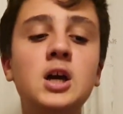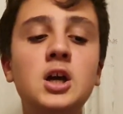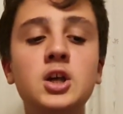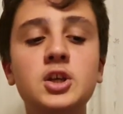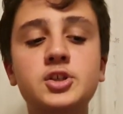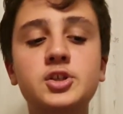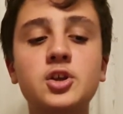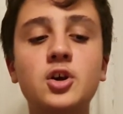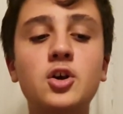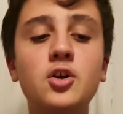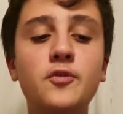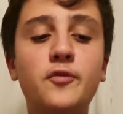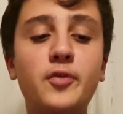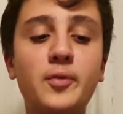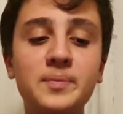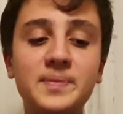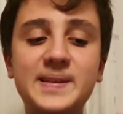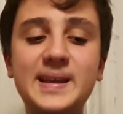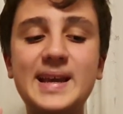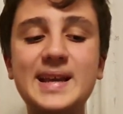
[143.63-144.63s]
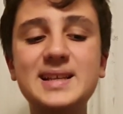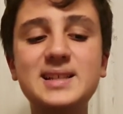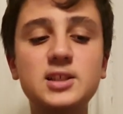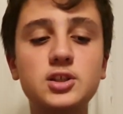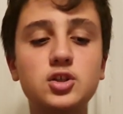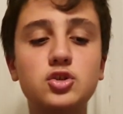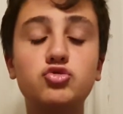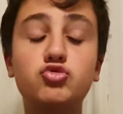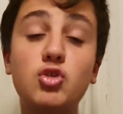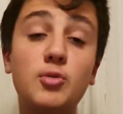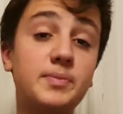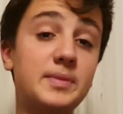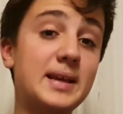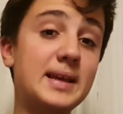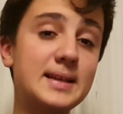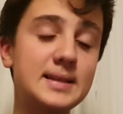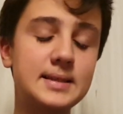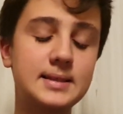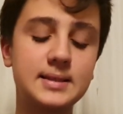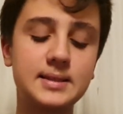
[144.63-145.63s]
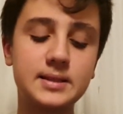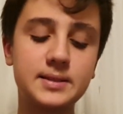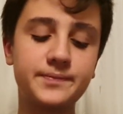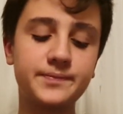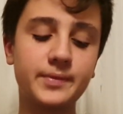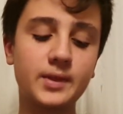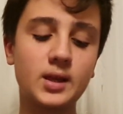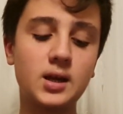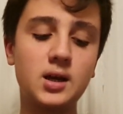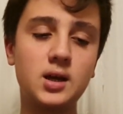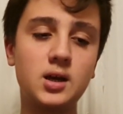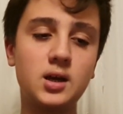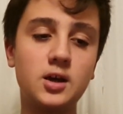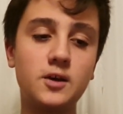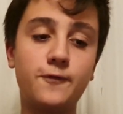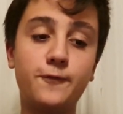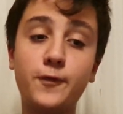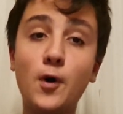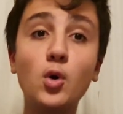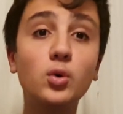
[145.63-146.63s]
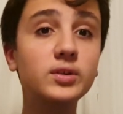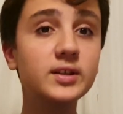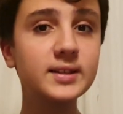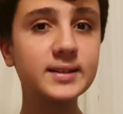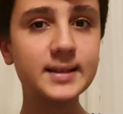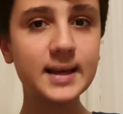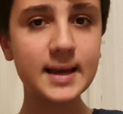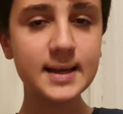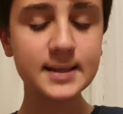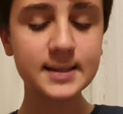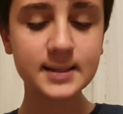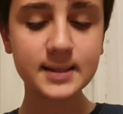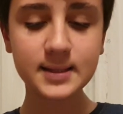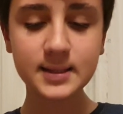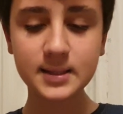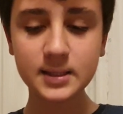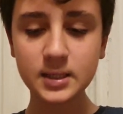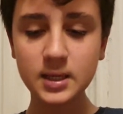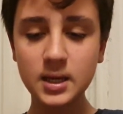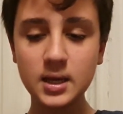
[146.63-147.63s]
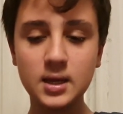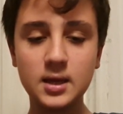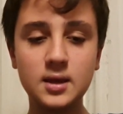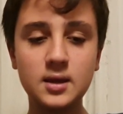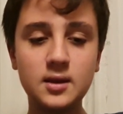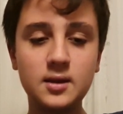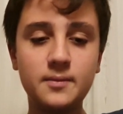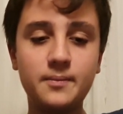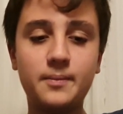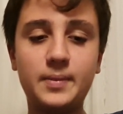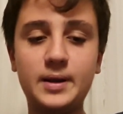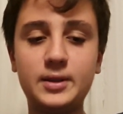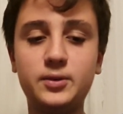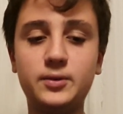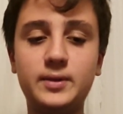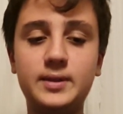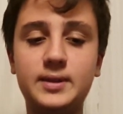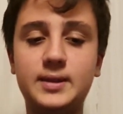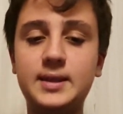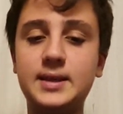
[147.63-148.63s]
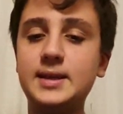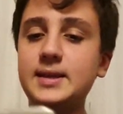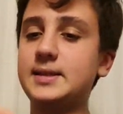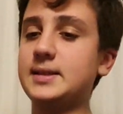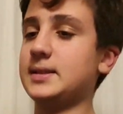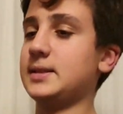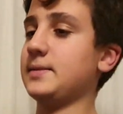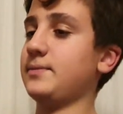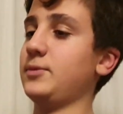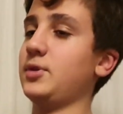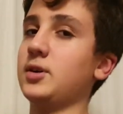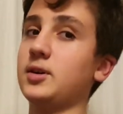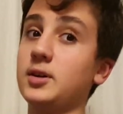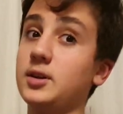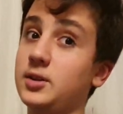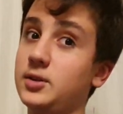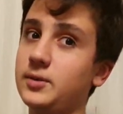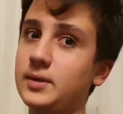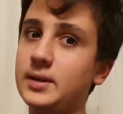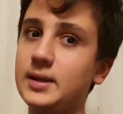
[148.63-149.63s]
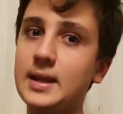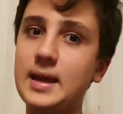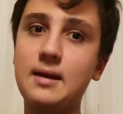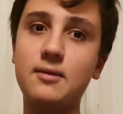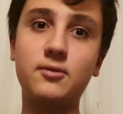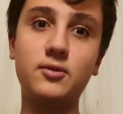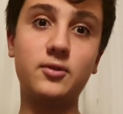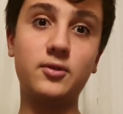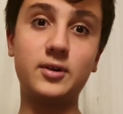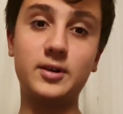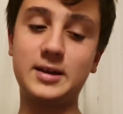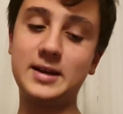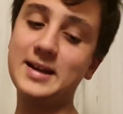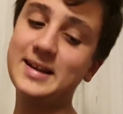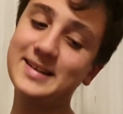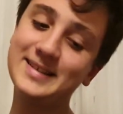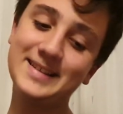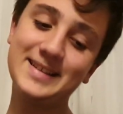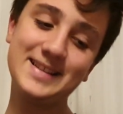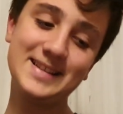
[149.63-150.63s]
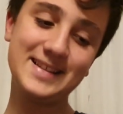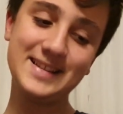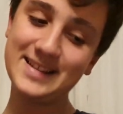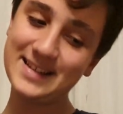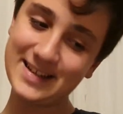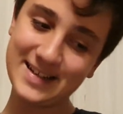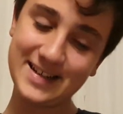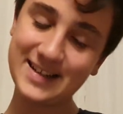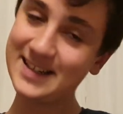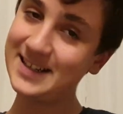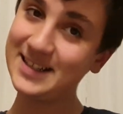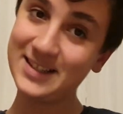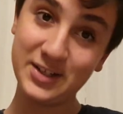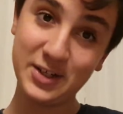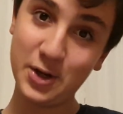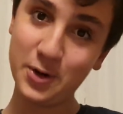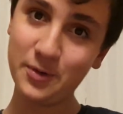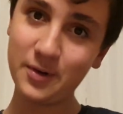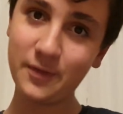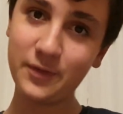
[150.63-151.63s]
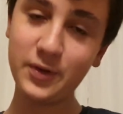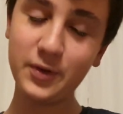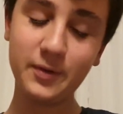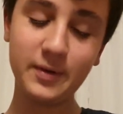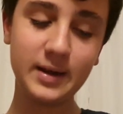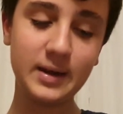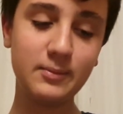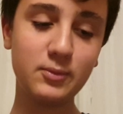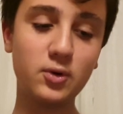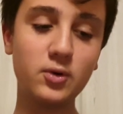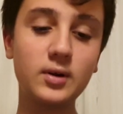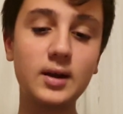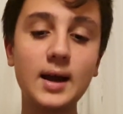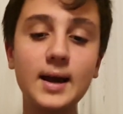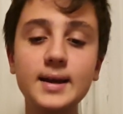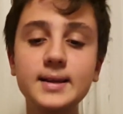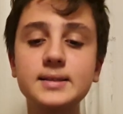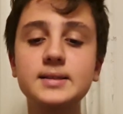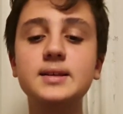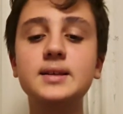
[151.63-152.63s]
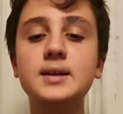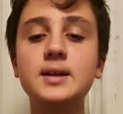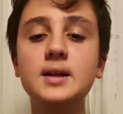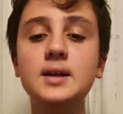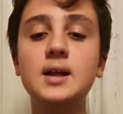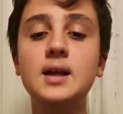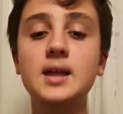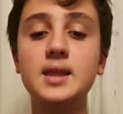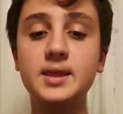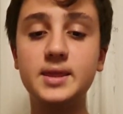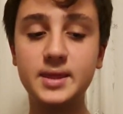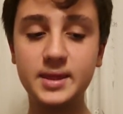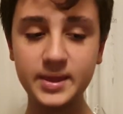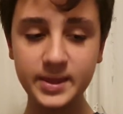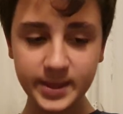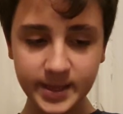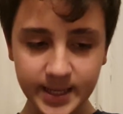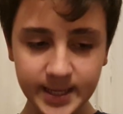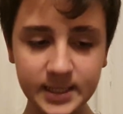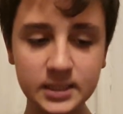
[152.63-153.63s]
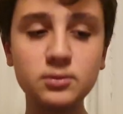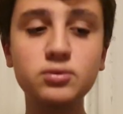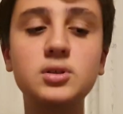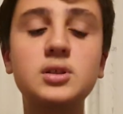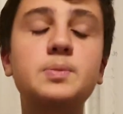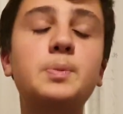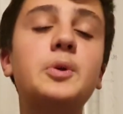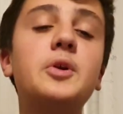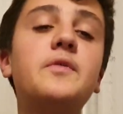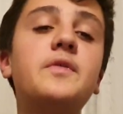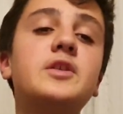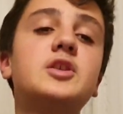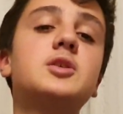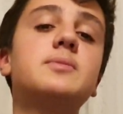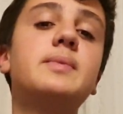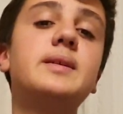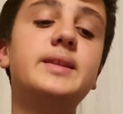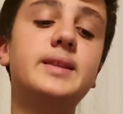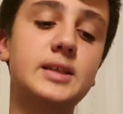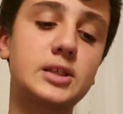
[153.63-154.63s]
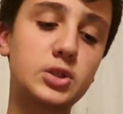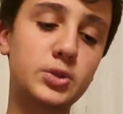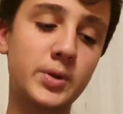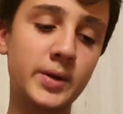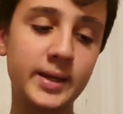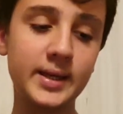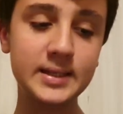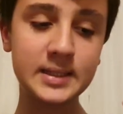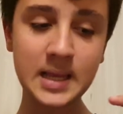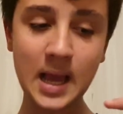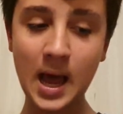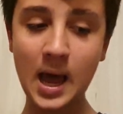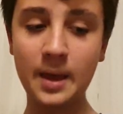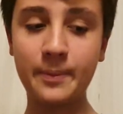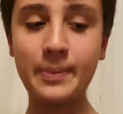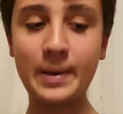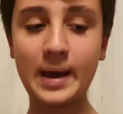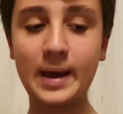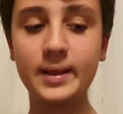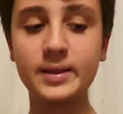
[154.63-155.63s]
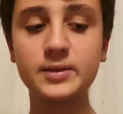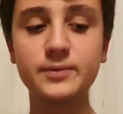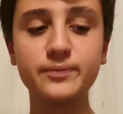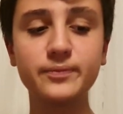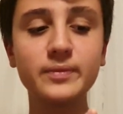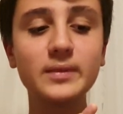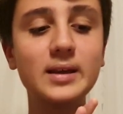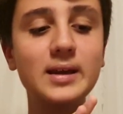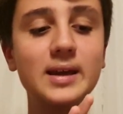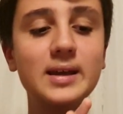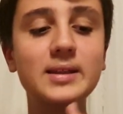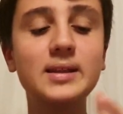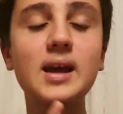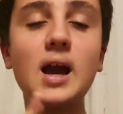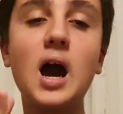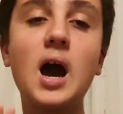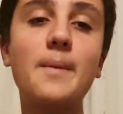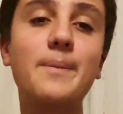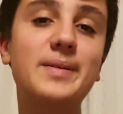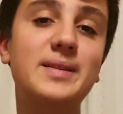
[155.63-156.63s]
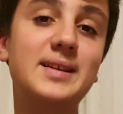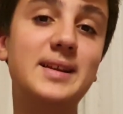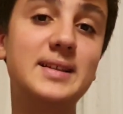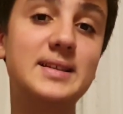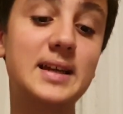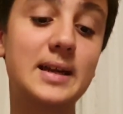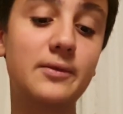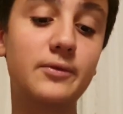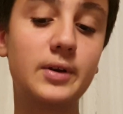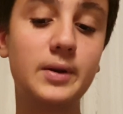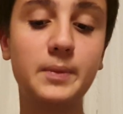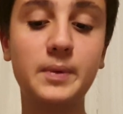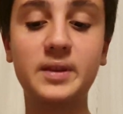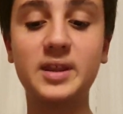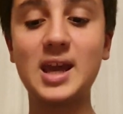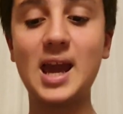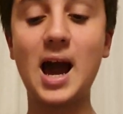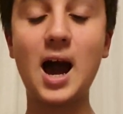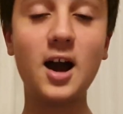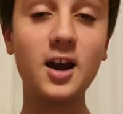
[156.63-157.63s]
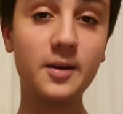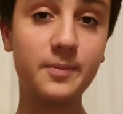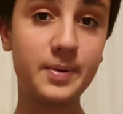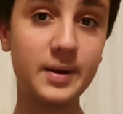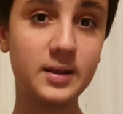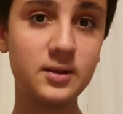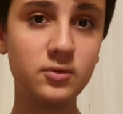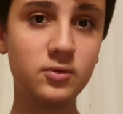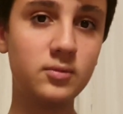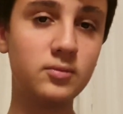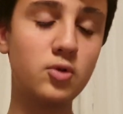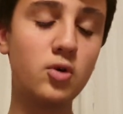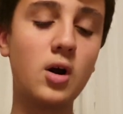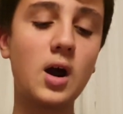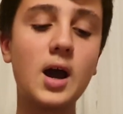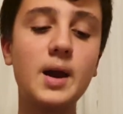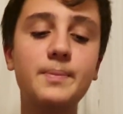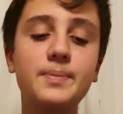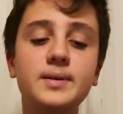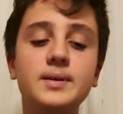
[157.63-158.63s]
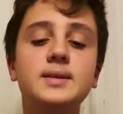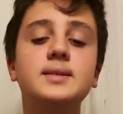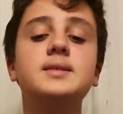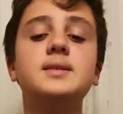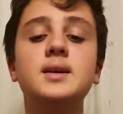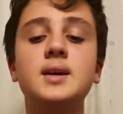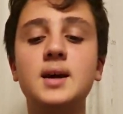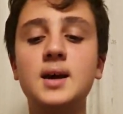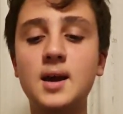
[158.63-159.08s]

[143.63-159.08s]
So from tests, drop tests, folding tests, by doing this, I'm not going to do it now, or no review anymore, guys. This was proven to be the strongest iPad in the iPad category with the iPad, normal iPad.